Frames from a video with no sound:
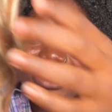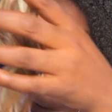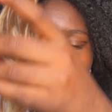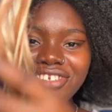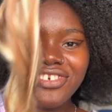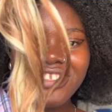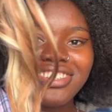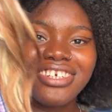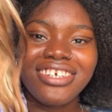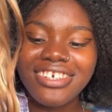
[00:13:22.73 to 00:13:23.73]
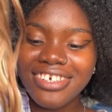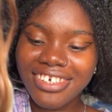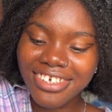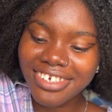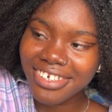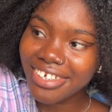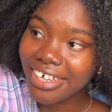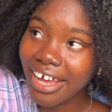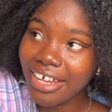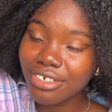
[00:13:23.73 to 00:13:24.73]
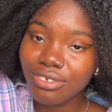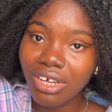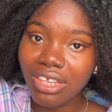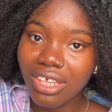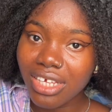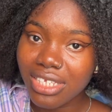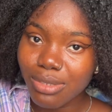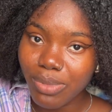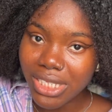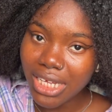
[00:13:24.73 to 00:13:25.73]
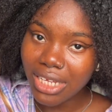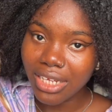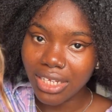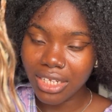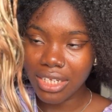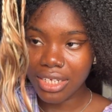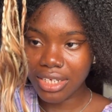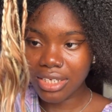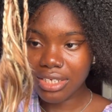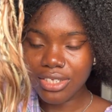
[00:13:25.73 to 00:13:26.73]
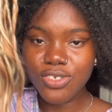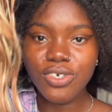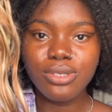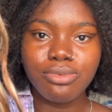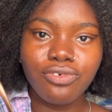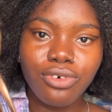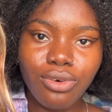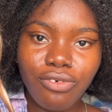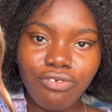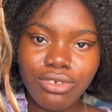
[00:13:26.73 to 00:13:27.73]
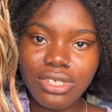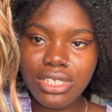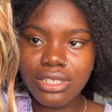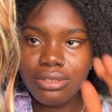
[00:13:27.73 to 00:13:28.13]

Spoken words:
What do you think? I don't know. I think it's better than it was before. Obviously